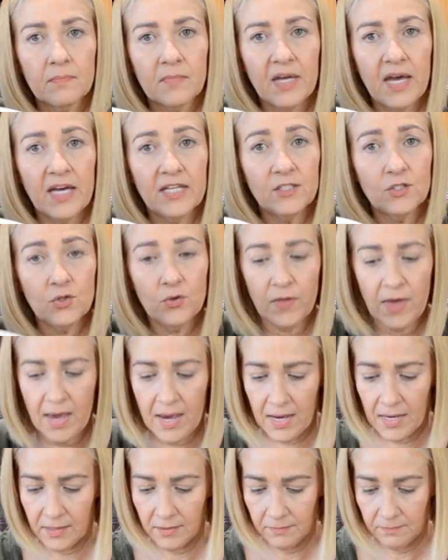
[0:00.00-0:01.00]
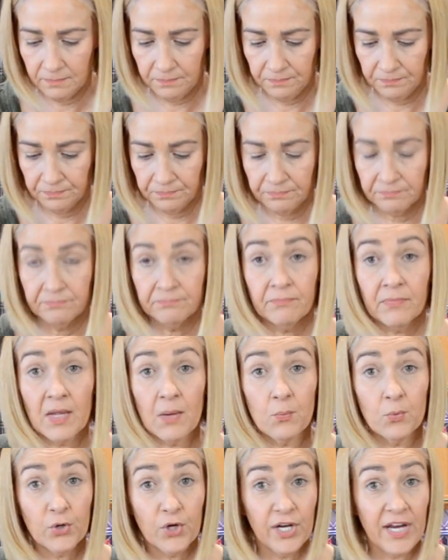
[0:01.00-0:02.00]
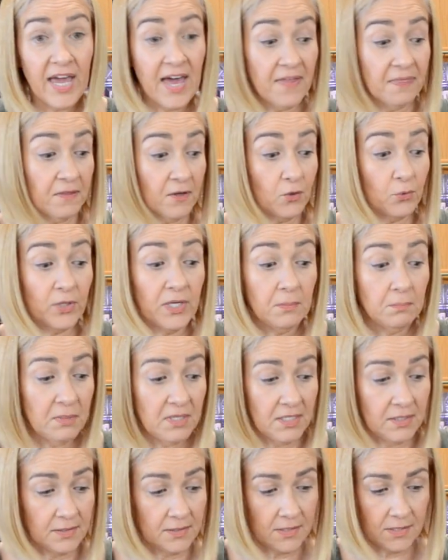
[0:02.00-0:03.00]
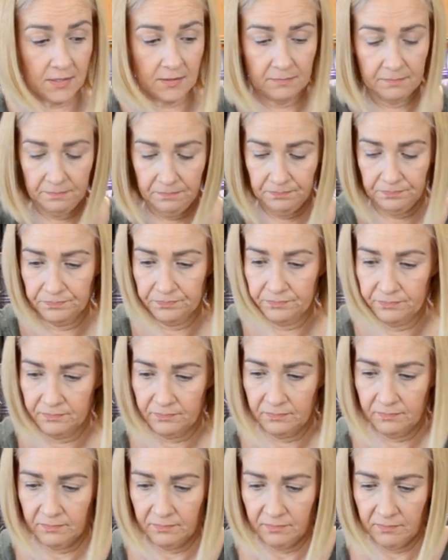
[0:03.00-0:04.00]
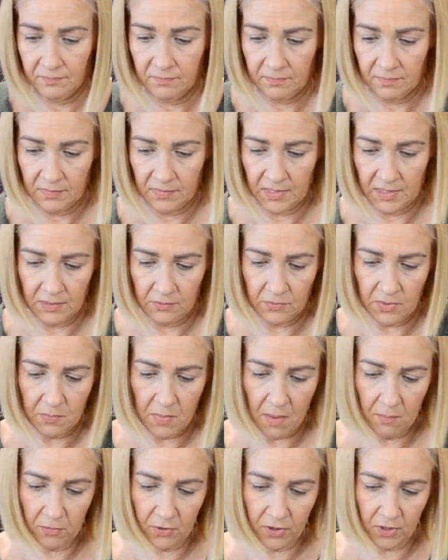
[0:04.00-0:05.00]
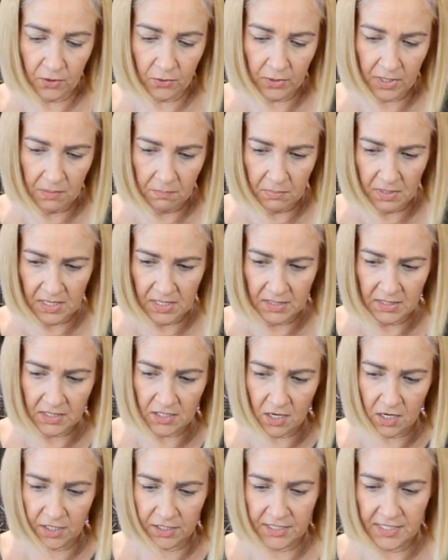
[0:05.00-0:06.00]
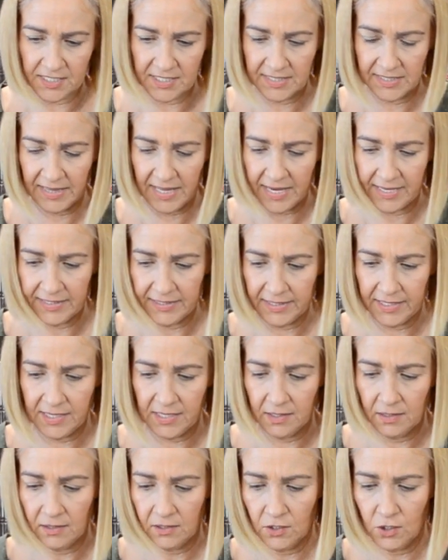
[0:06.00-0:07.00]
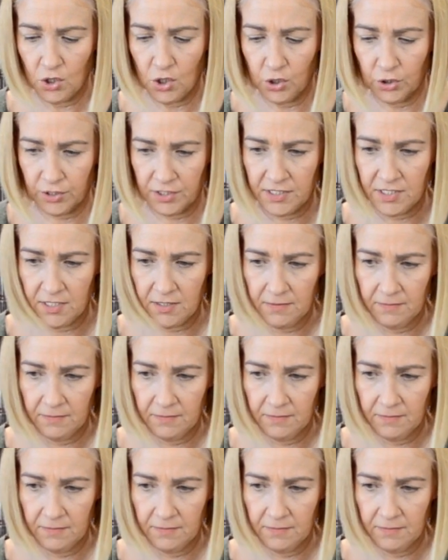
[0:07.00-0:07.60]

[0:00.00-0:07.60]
And to that, we're going to add the green beans. And remember, the green beans are slightly cooked.